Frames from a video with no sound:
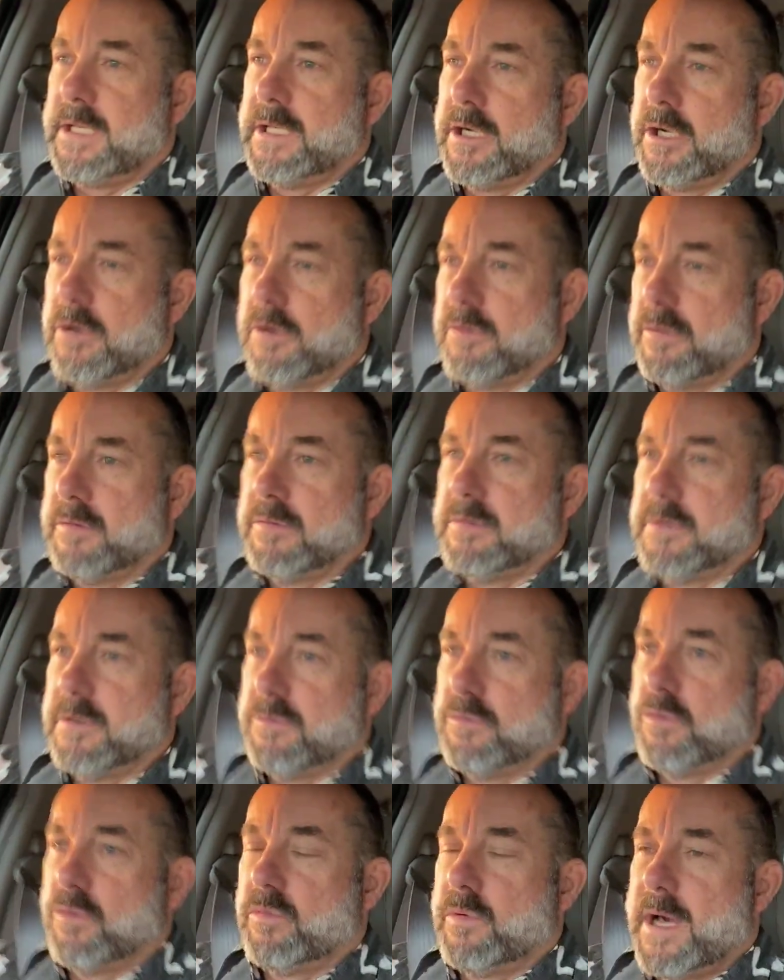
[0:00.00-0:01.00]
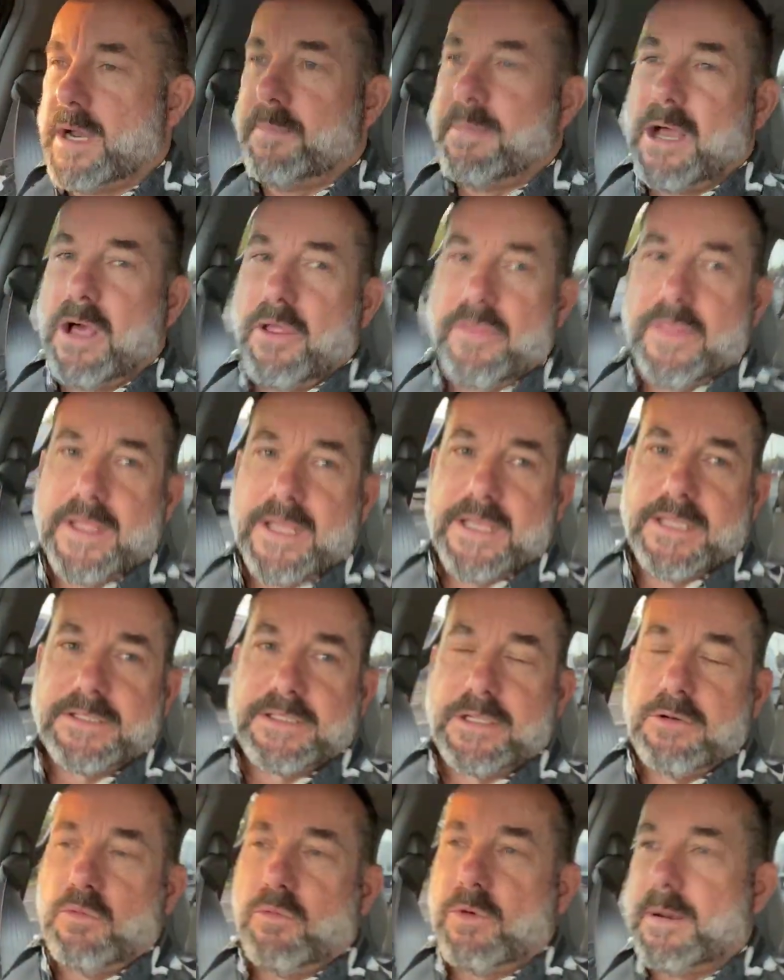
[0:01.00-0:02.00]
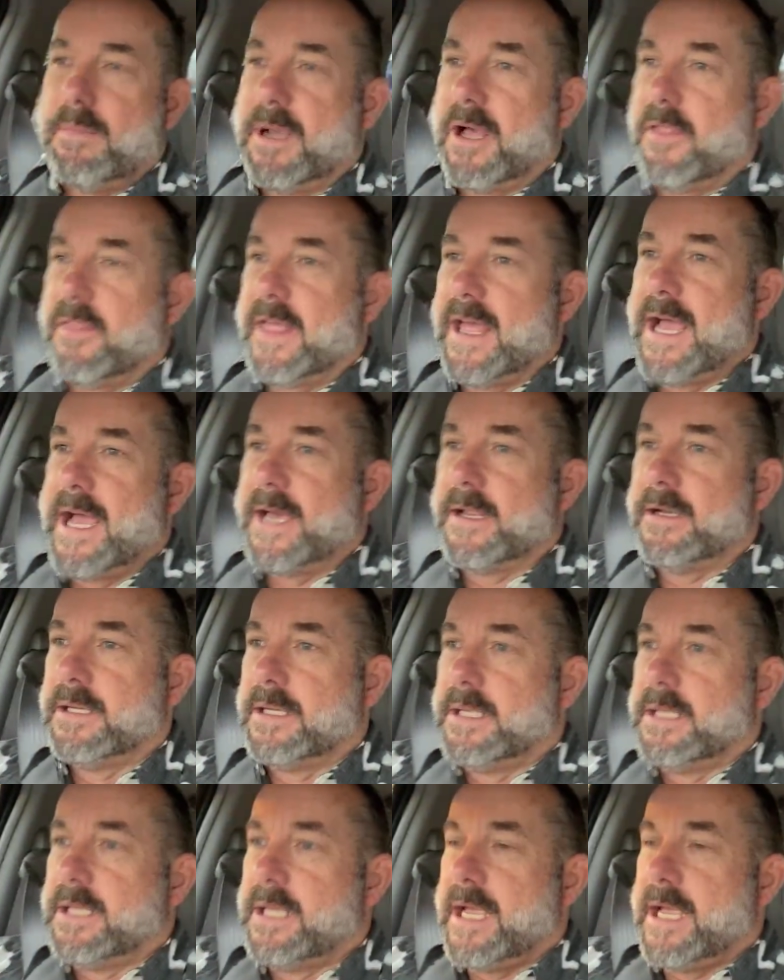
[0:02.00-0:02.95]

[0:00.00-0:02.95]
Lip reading: you know, what about this and what about that?